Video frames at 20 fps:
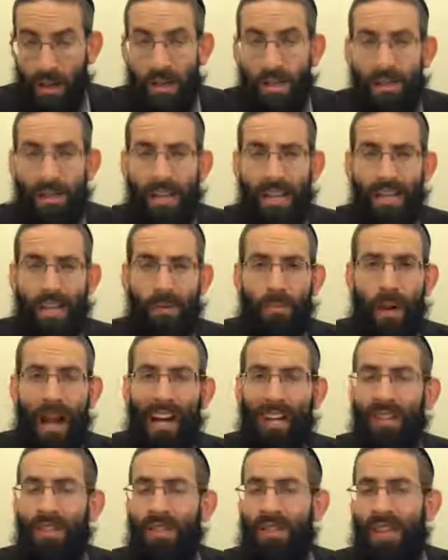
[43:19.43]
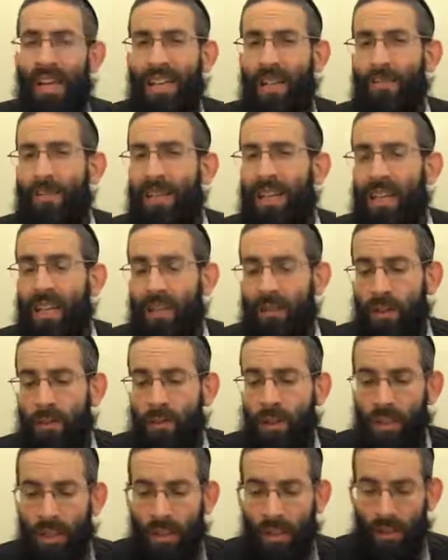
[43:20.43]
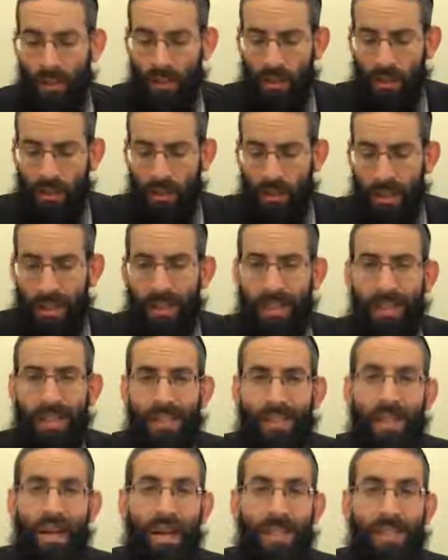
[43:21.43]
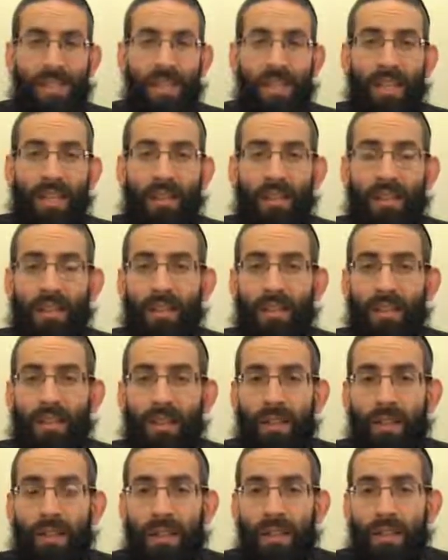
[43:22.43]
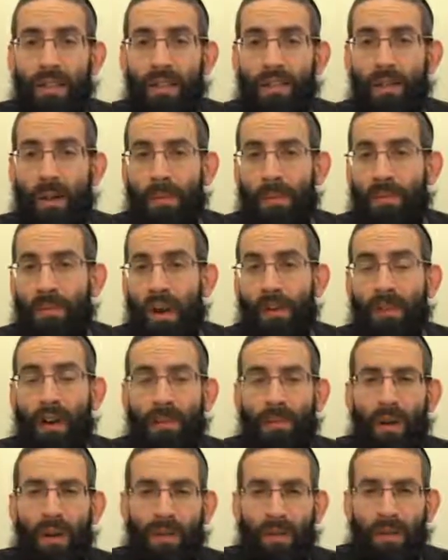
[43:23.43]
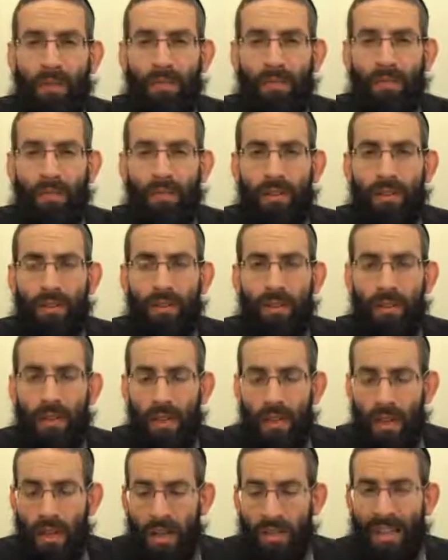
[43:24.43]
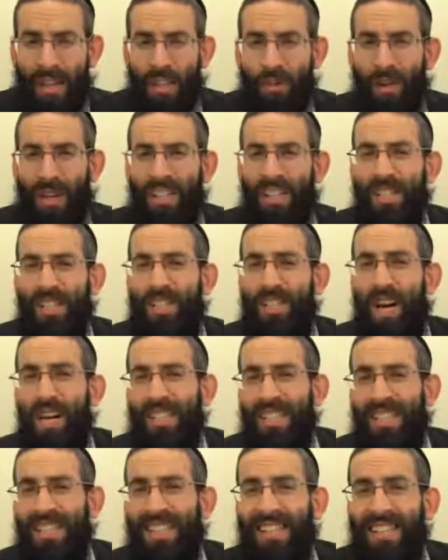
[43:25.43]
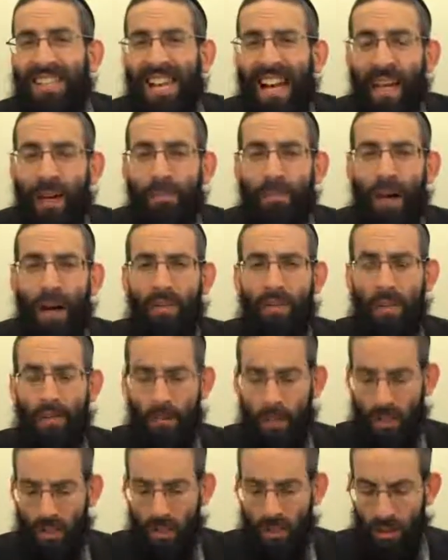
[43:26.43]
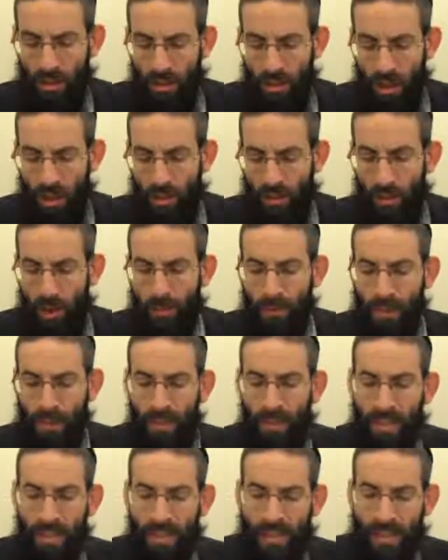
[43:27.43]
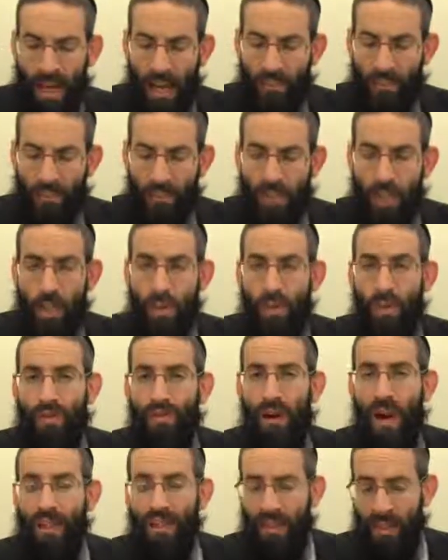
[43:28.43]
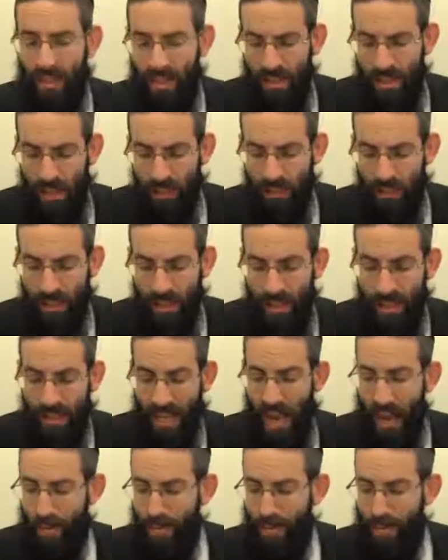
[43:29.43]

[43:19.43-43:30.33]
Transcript: Says Zimur, how could you say at the beginning of the Mishnah it's discussing uh, Shemen Sreifa on Yom Tov? That's already discussed in the second part of the Mishnah. Since we find in the Seifa, it says,